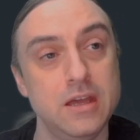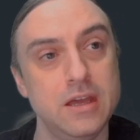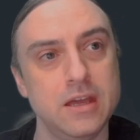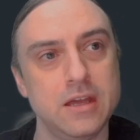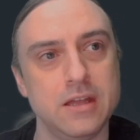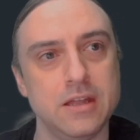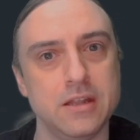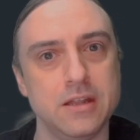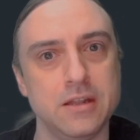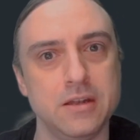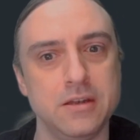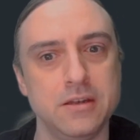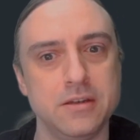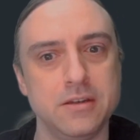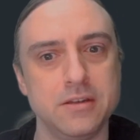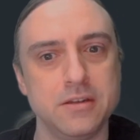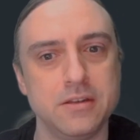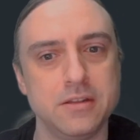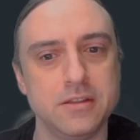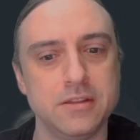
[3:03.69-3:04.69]

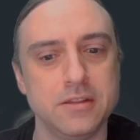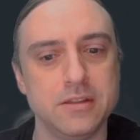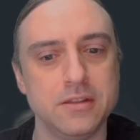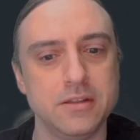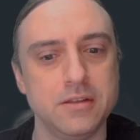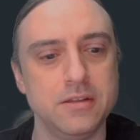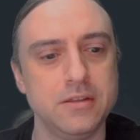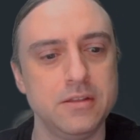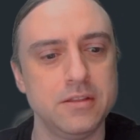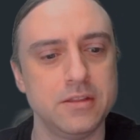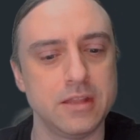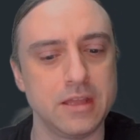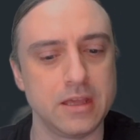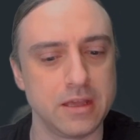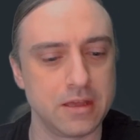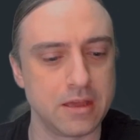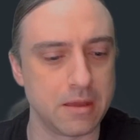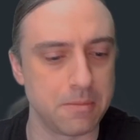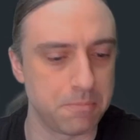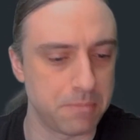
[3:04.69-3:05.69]
And they
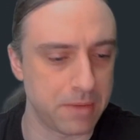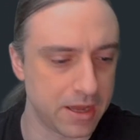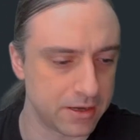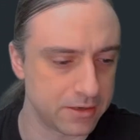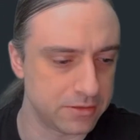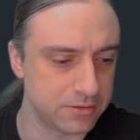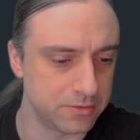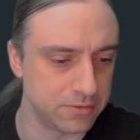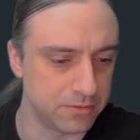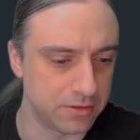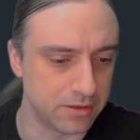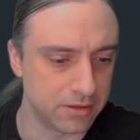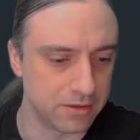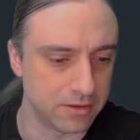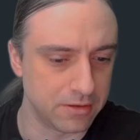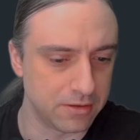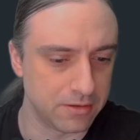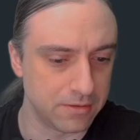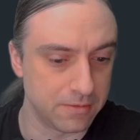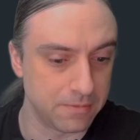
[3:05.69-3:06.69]
get back to
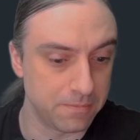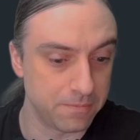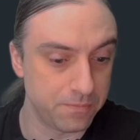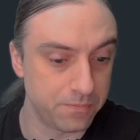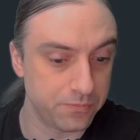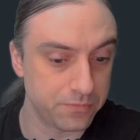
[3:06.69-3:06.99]
the,